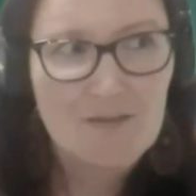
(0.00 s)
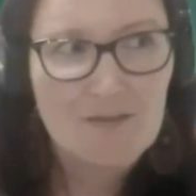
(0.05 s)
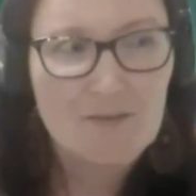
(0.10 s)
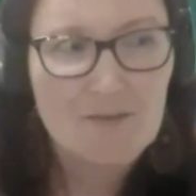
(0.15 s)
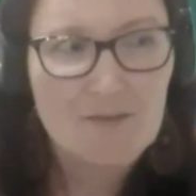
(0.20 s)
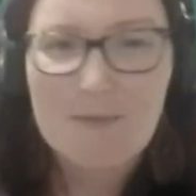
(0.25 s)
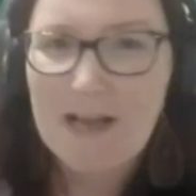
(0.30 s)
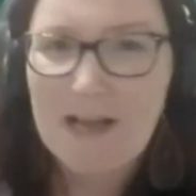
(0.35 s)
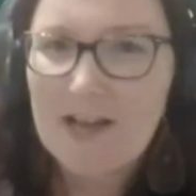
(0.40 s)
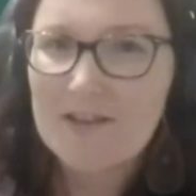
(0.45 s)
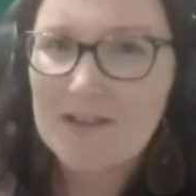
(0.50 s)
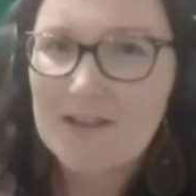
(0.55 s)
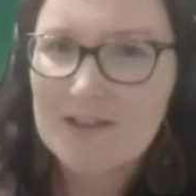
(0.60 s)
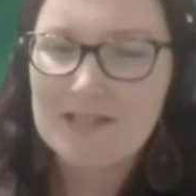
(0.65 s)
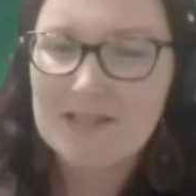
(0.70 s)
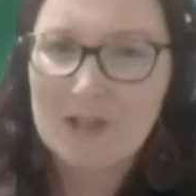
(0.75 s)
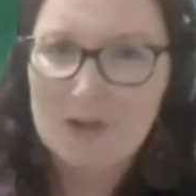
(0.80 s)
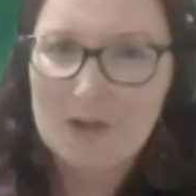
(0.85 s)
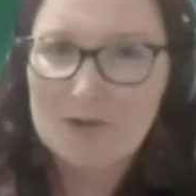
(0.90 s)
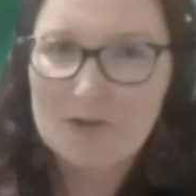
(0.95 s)
What about those
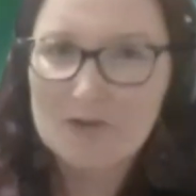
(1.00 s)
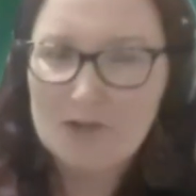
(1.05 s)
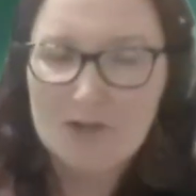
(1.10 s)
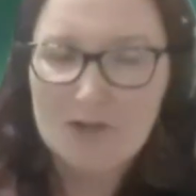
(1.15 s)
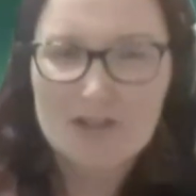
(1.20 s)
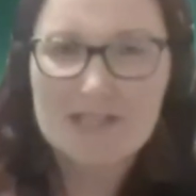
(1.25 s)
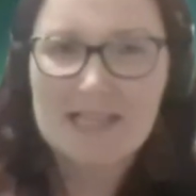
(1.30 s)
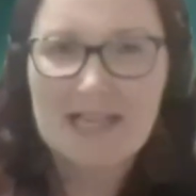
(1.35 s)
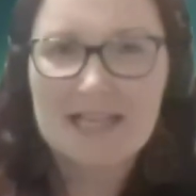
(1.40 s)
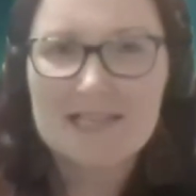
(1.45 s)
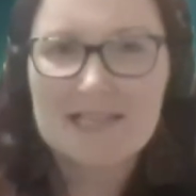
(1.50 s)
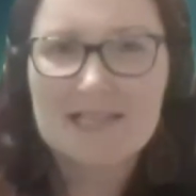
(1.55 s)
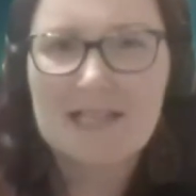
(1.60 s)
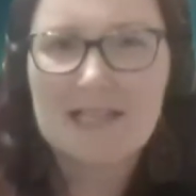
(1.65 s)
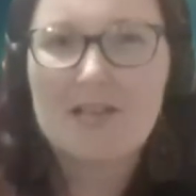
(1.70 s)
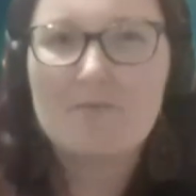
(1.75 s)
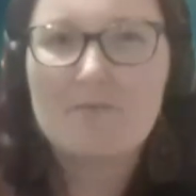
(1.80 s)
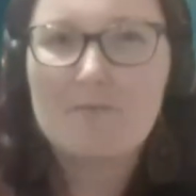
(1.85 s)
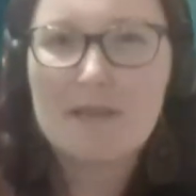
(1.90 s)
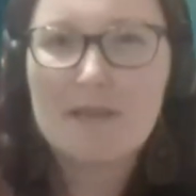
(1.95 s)
local contexts
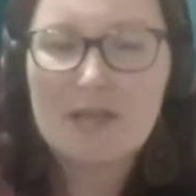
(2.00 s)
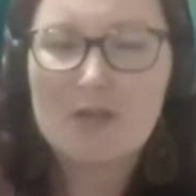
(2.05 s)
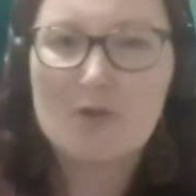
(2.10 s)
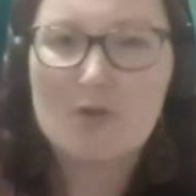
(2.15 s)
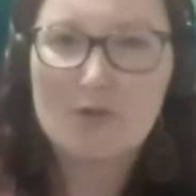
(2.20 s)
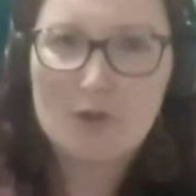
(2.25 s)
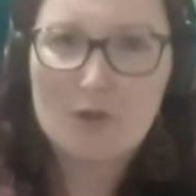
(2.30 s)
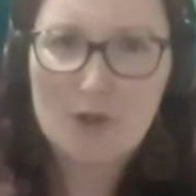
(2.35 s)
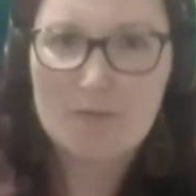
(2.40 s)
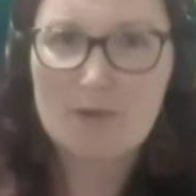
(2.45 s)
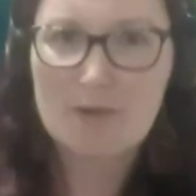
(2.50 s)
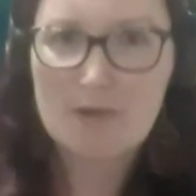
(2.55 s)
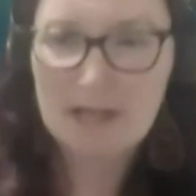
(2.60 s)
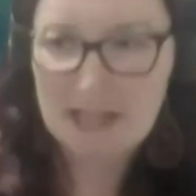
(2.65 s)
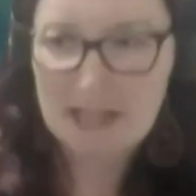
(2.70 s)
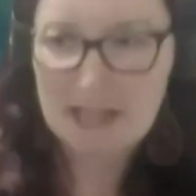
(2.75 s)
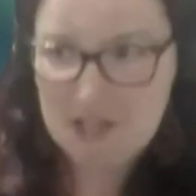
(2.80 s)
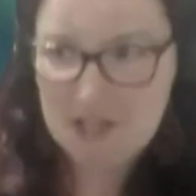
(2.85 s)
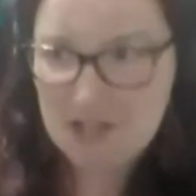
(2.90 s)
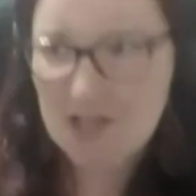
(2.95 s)
and big global
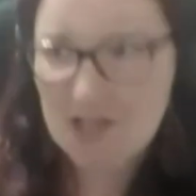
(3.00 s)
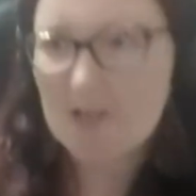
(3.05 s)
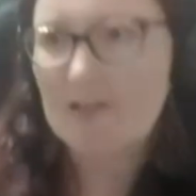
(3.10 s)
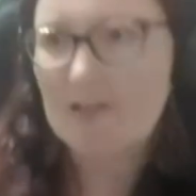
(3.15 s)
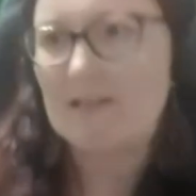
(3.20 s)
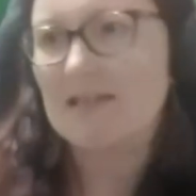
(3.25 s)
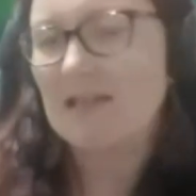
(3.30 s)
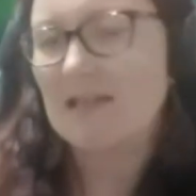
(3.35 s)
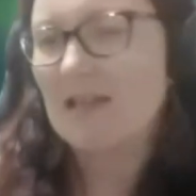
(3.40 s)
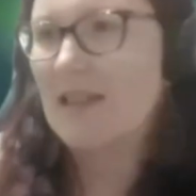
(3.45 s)
issues